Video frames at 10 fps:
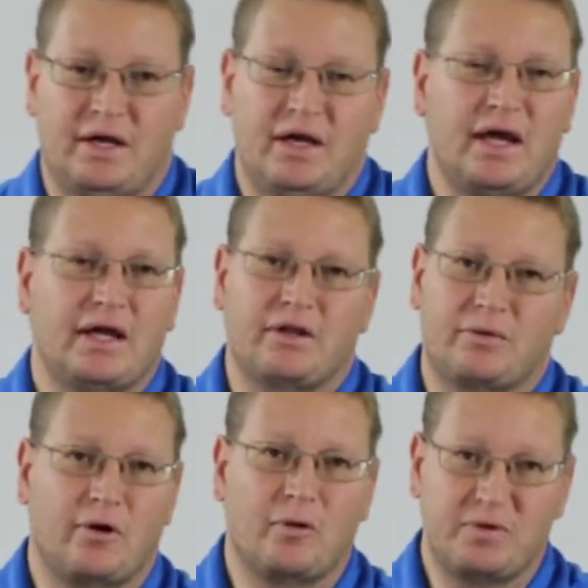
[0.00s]
end of
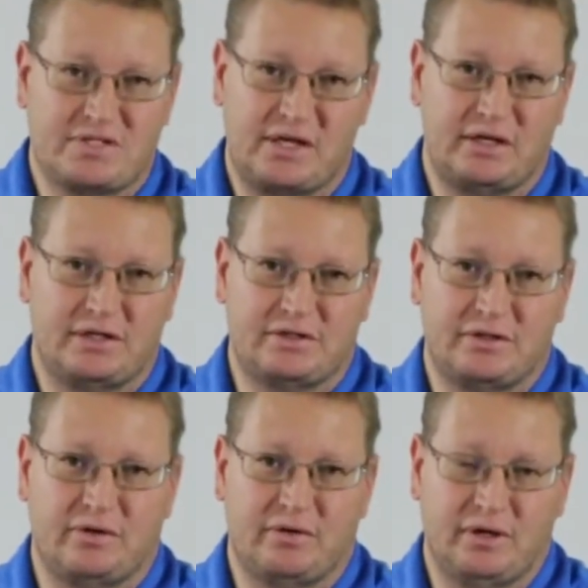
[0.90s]
the rope as I need
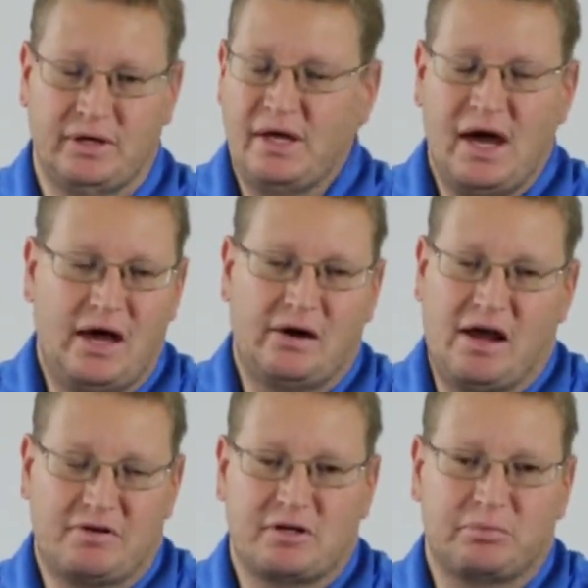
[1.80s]
to. I don't
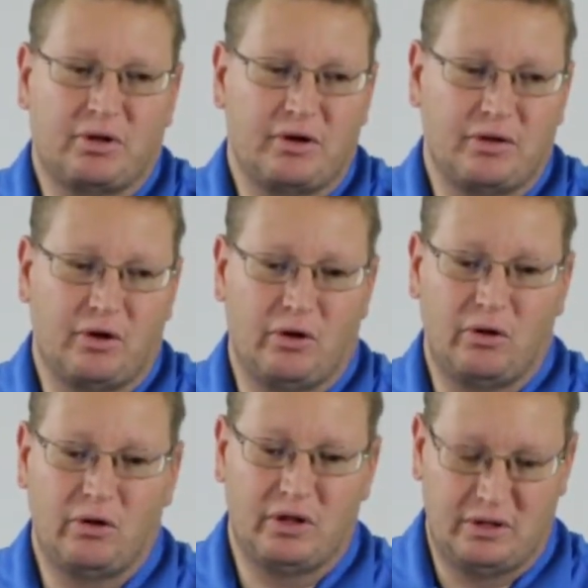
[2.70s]
have to deploy the
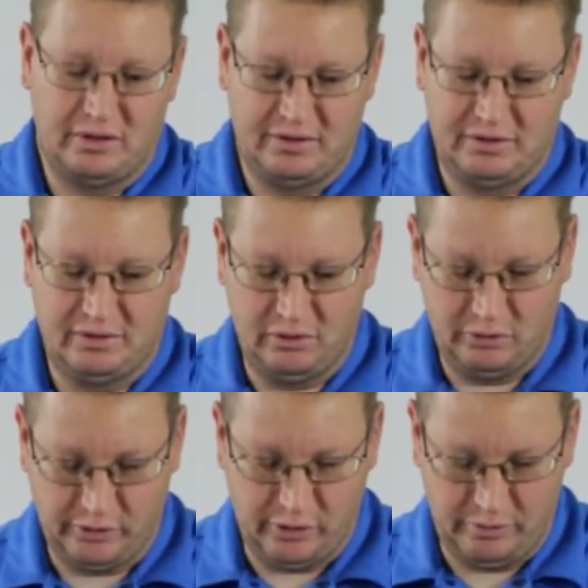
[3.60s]
whole
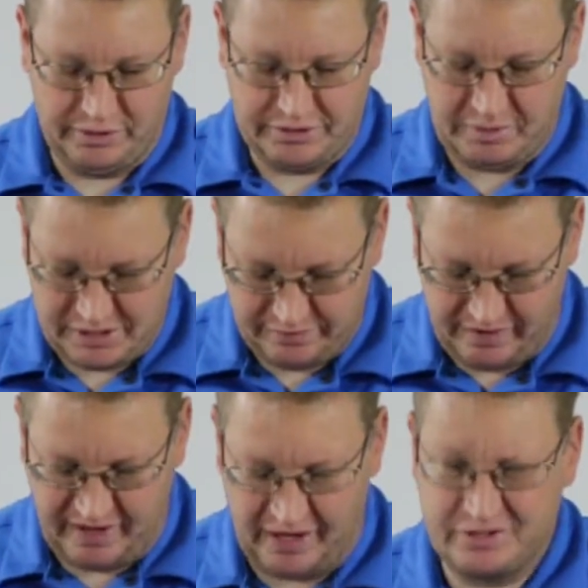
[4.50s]
rope, especially if
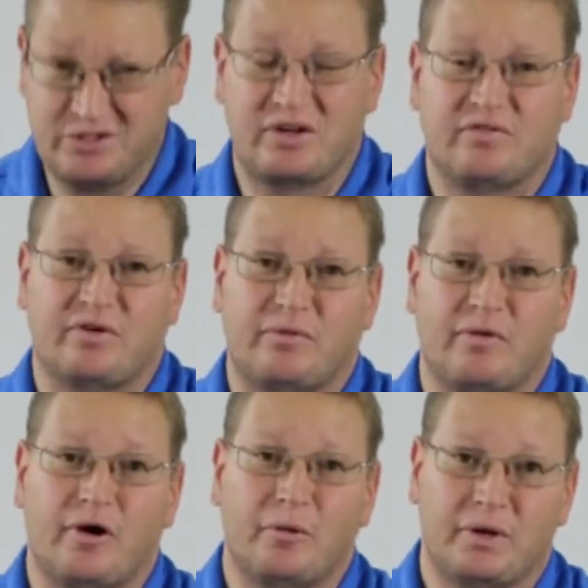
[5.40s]
I've got a 200-foot
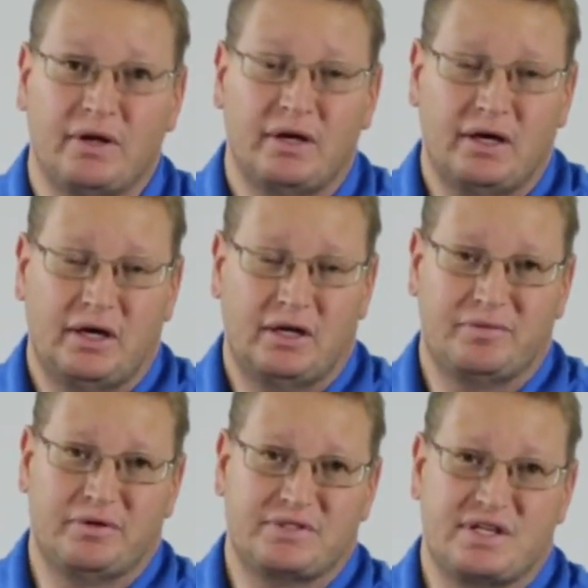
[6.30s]
rope and I'm
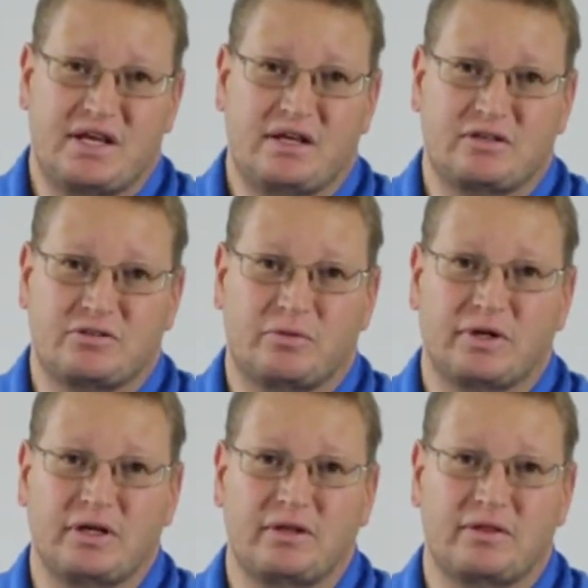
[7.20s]
doing 10,
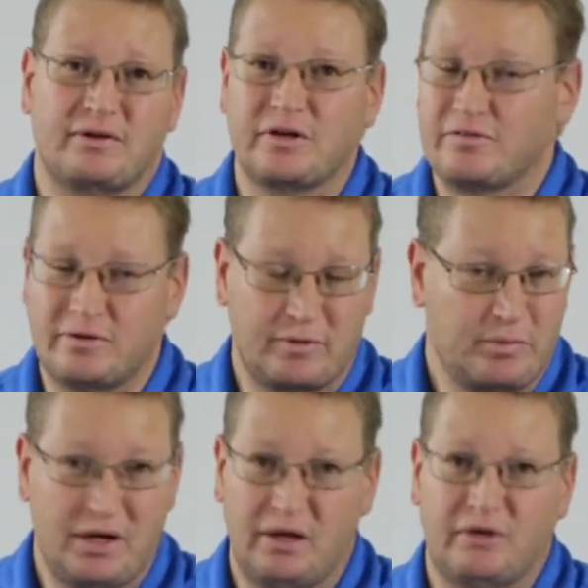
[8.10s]
20, 30-foot
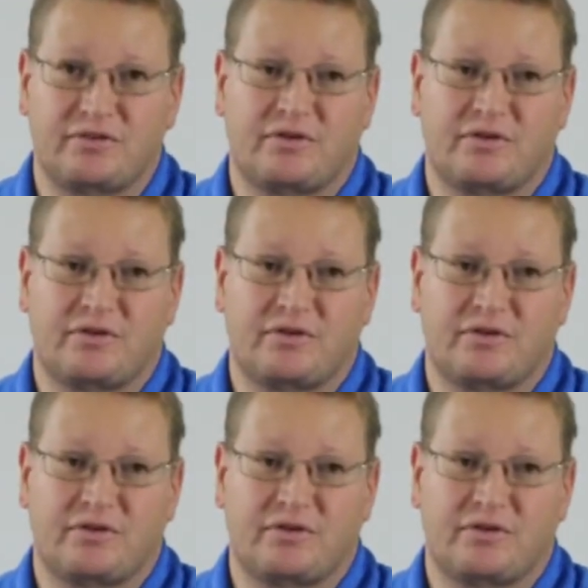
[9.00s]
rappels.